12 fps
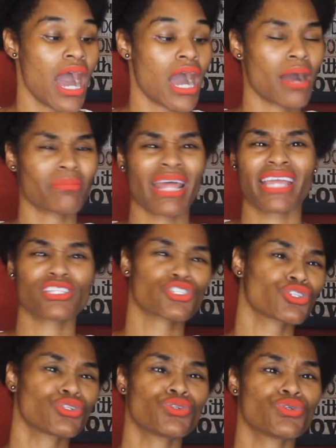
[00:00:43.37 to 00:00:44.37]
um, like
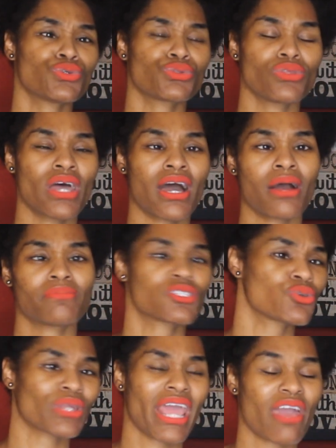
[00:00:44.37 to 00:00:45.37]
two, um,
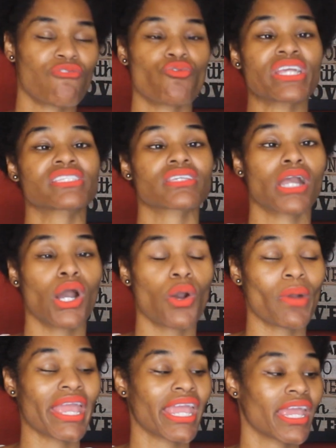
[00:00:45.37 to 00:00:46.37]
two and a half weeks
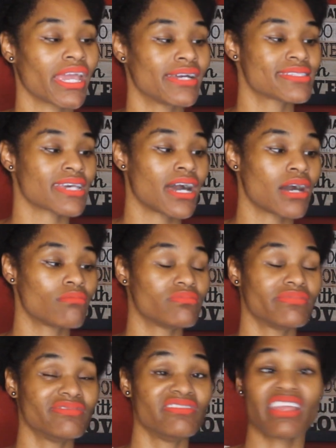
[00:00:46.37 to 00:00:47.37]
ago, and
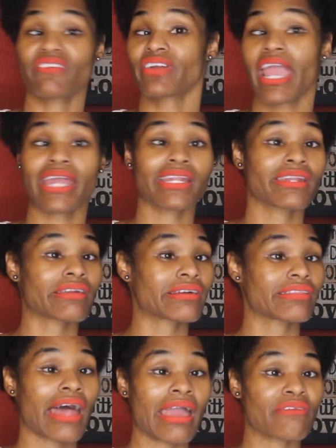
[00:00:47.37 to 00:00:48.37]
um, never had it in
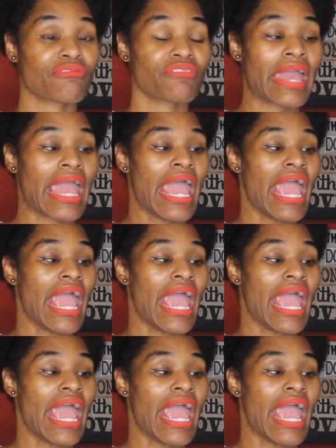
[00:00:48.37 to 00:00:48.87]
her life.